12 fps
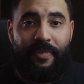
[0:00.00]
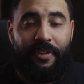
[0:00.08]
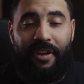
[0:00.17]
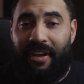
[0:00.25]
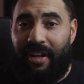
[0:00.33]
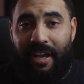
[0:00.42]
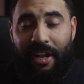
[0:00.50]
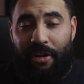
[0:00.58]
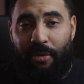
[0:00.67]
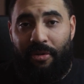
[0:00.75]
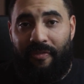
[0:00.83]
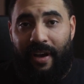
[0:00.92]
they're going to get a
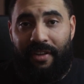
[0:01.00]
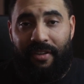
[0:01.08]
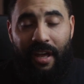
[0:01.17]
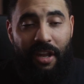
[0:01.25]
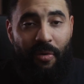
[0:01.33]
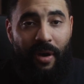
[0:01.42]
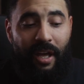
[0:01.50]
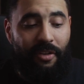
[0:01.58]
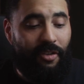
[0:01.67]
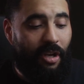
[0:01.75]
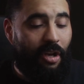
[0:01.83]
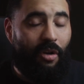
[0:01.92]
new device
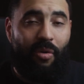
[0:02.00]
anyways,